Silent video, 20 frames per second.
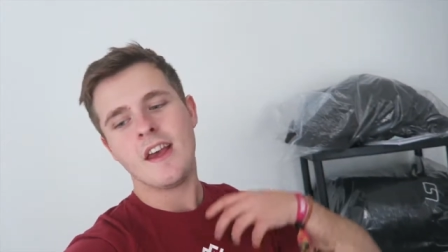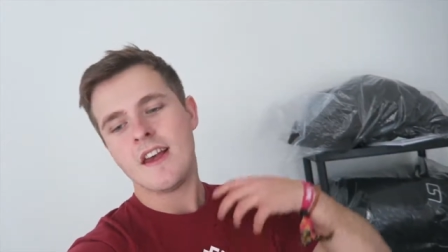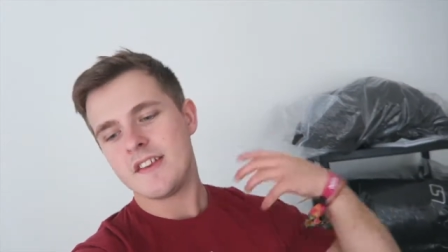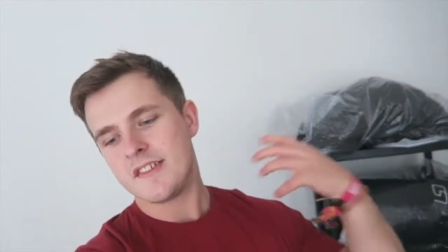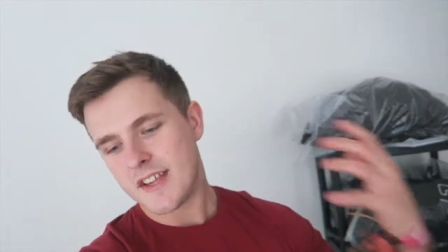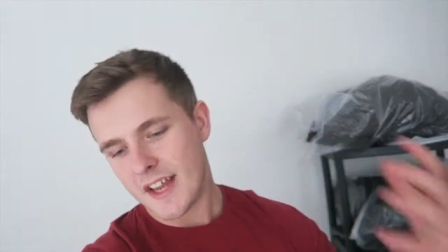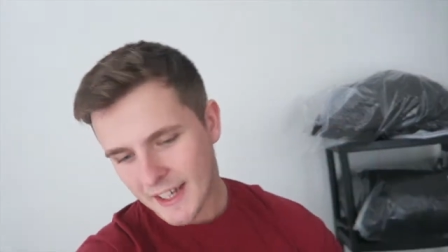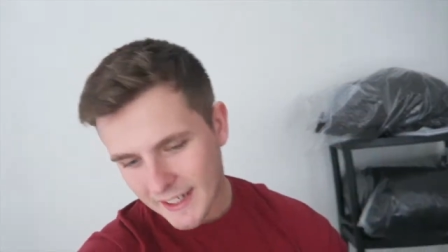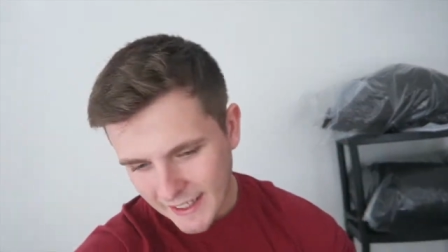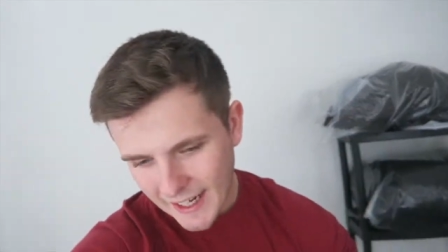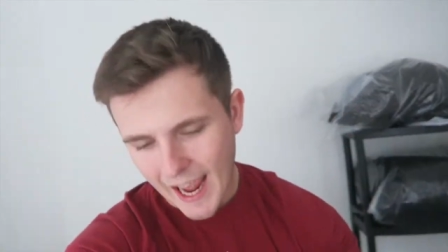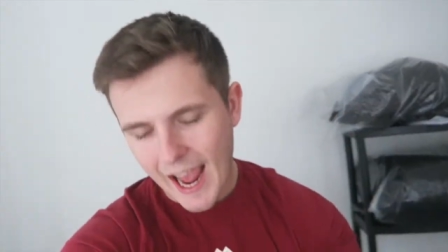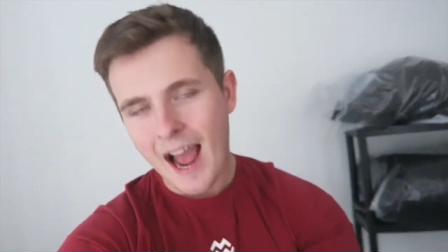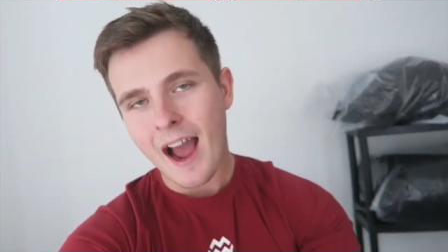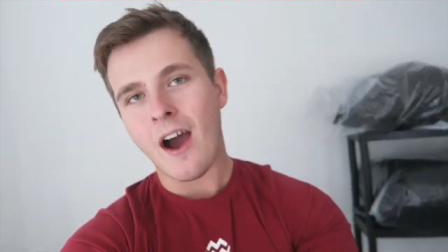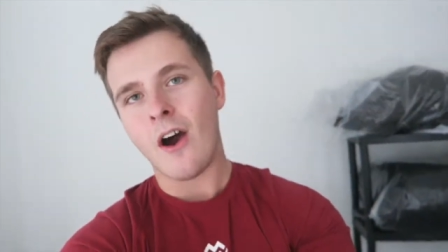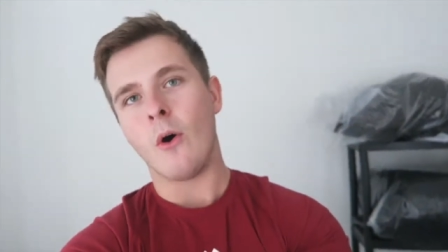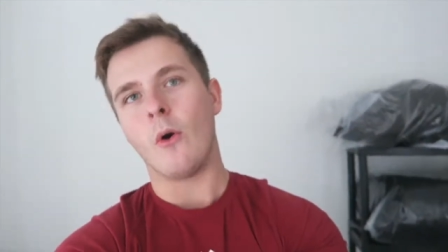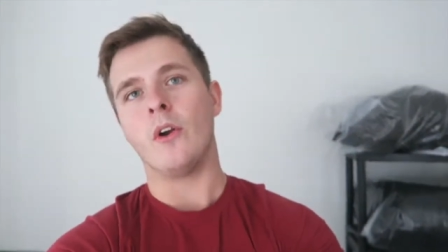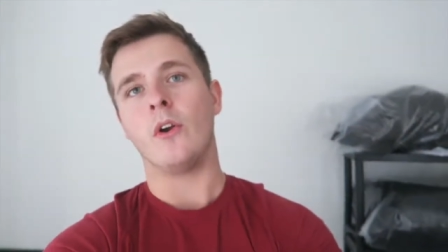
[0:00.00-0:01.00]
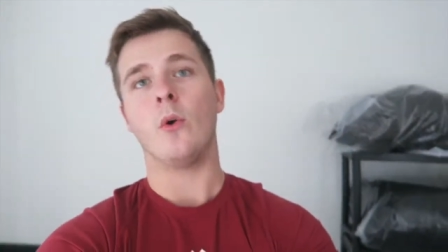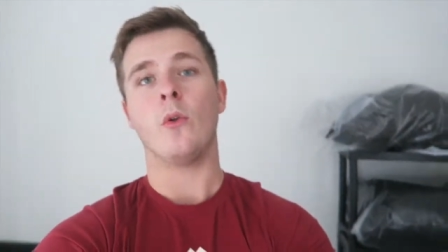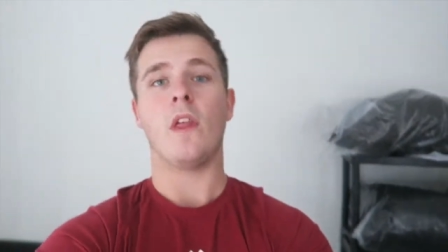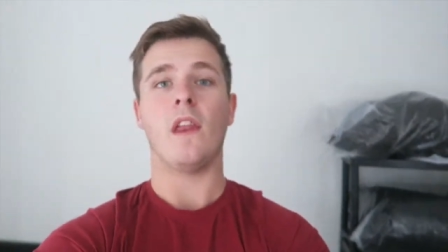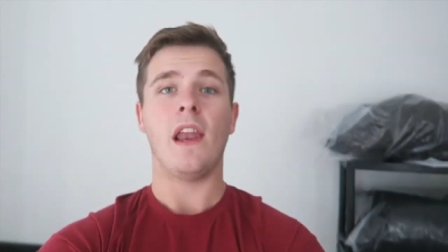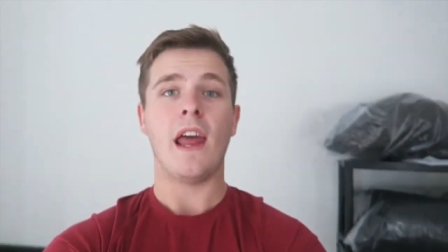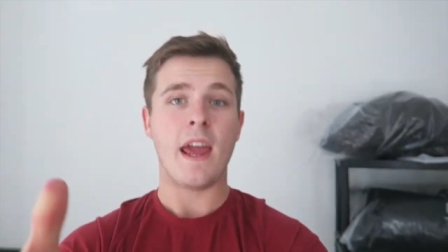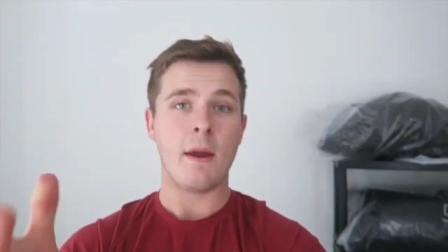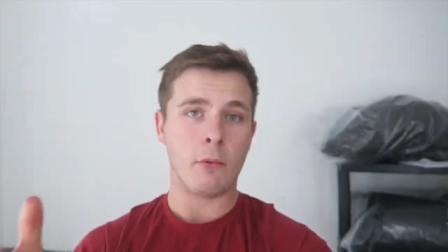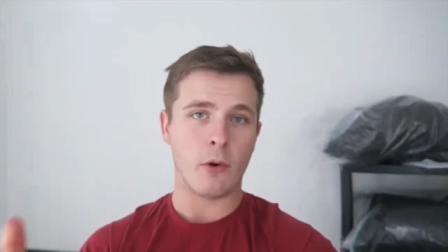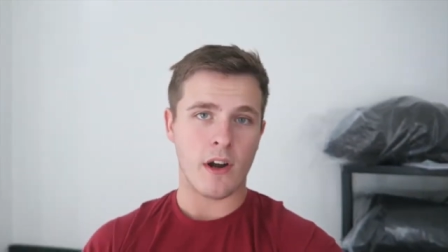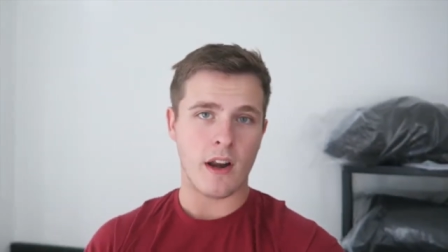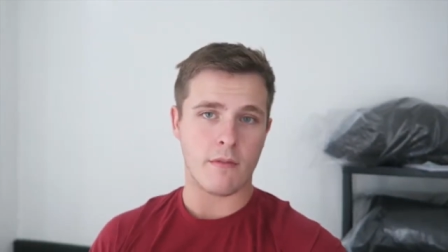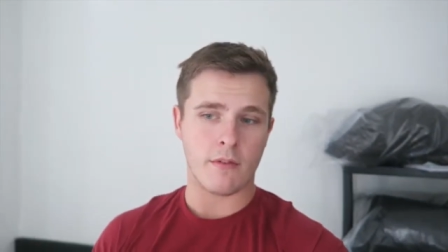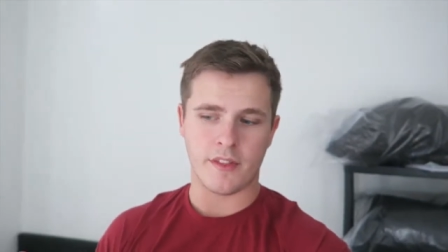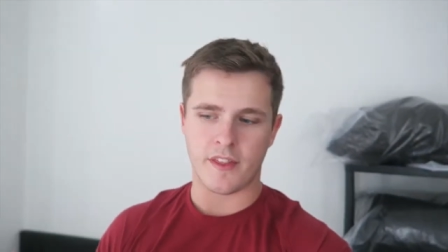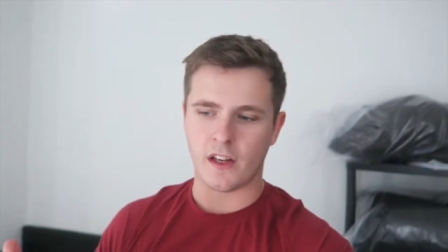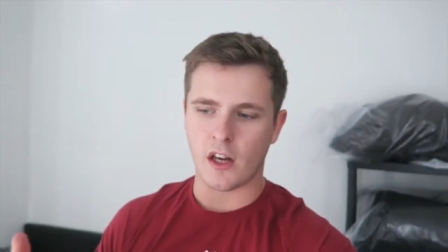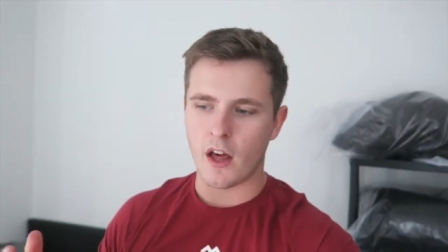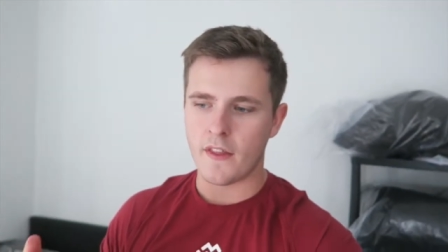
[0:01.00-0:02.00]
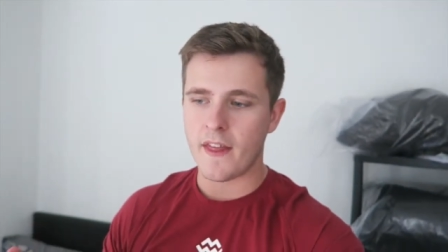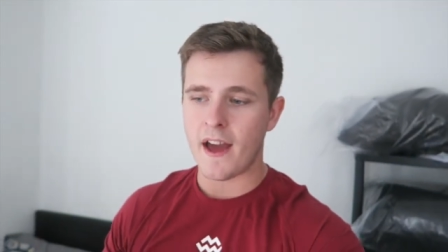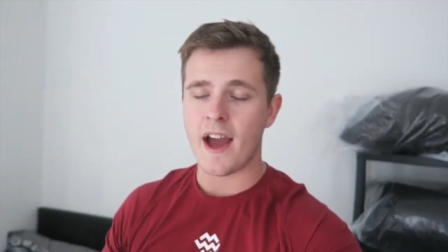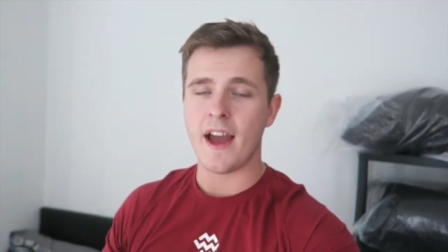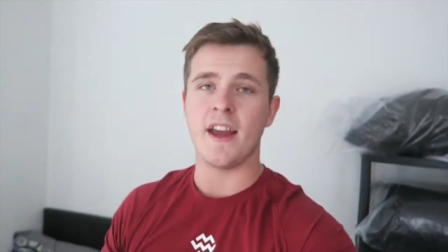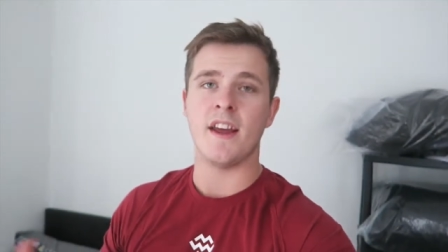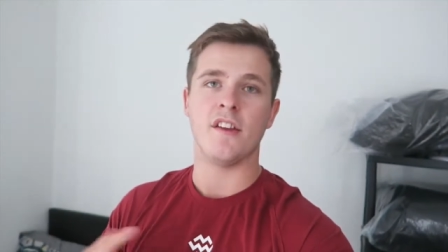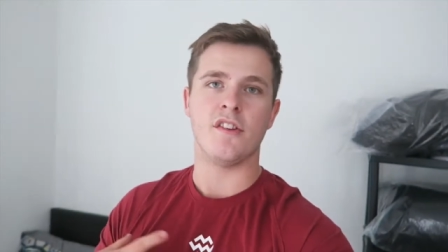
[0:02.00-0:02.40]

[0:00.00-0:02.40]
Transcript: sending it out and all the labor and everything like that,